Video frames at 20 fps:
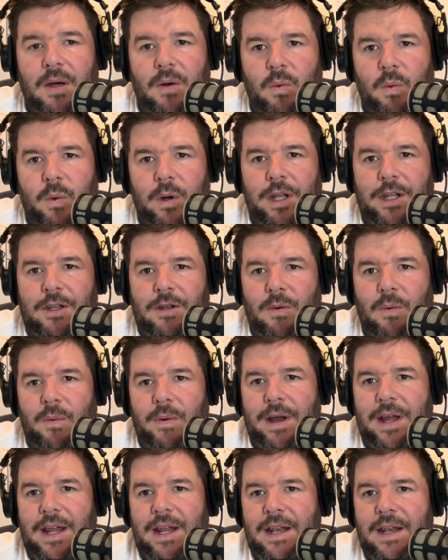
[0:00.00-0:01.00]
with the
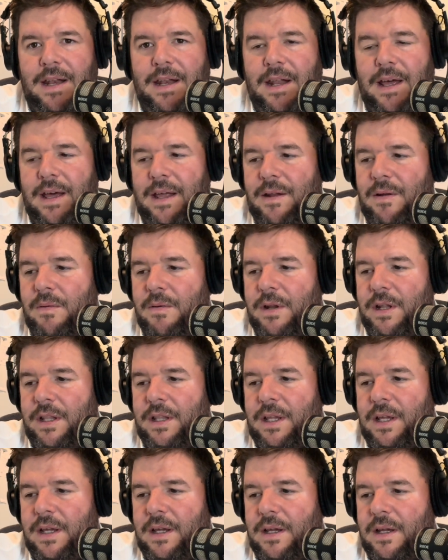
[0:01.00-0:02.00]
rain, I don't want to
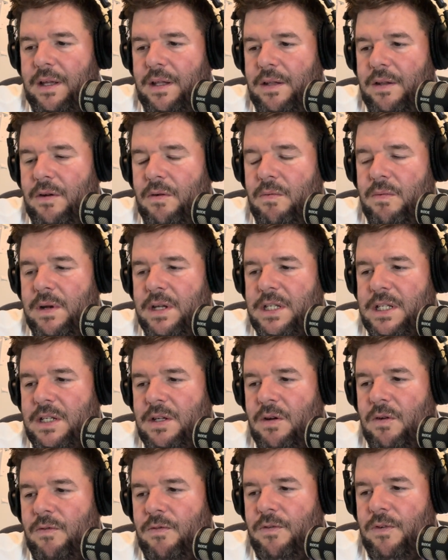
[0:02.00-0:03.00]
take the risk
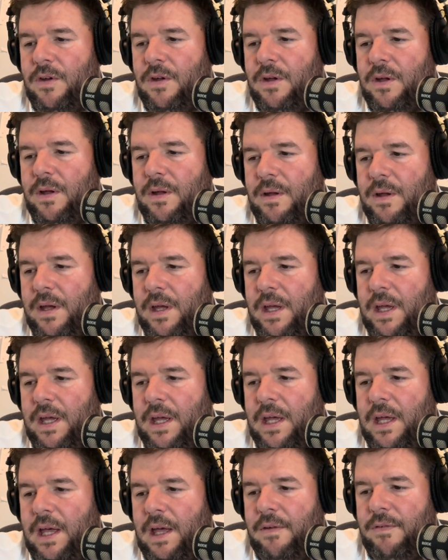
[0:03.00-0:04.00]
of
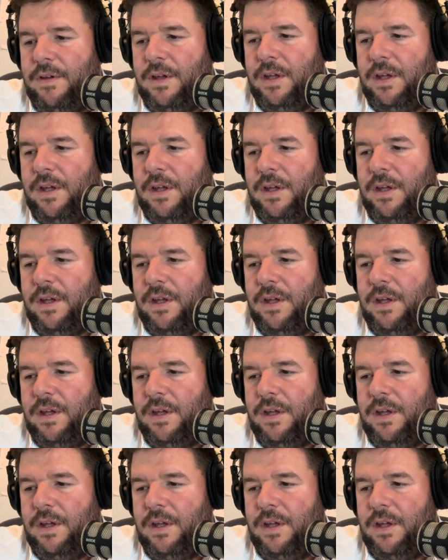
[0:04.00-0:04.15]
having